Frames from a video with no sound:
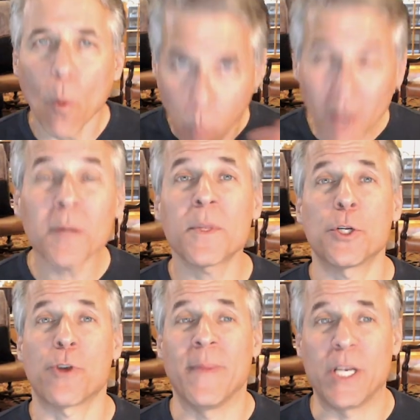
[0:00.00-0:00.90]
Welcome to the
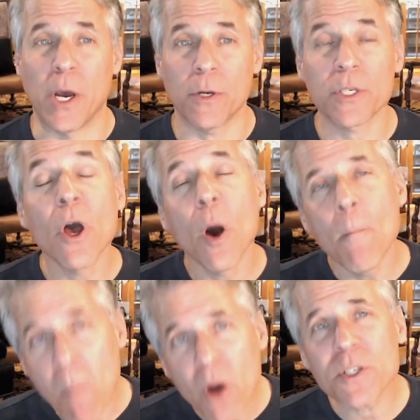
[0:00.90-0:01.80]
Dreamit Dose.
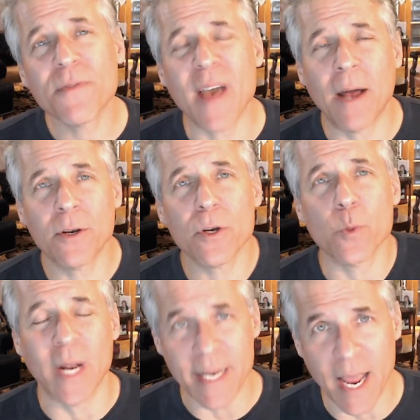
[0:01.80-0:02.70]
Most founders
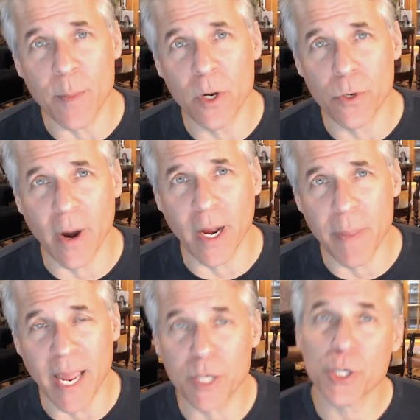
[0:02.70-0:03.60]
want a demo during a
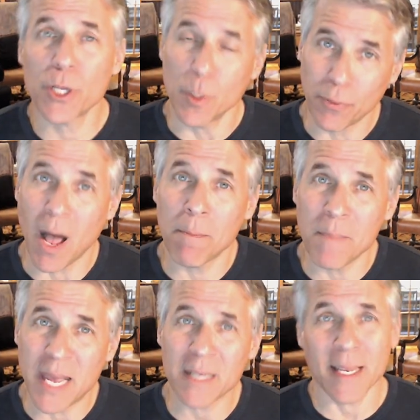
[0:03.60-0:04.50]
pitch. The problem
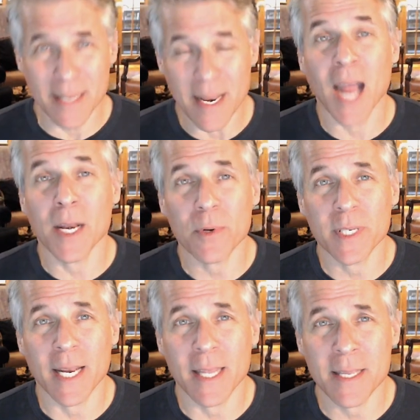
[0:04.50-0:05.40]
is,
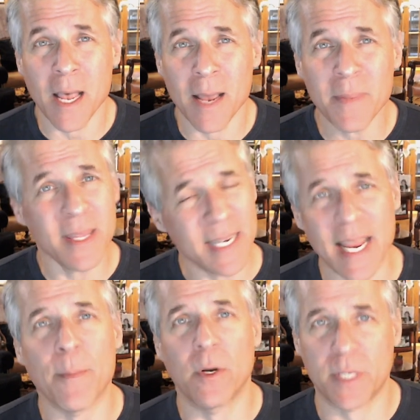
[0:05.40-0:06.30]
90% of the time, the demo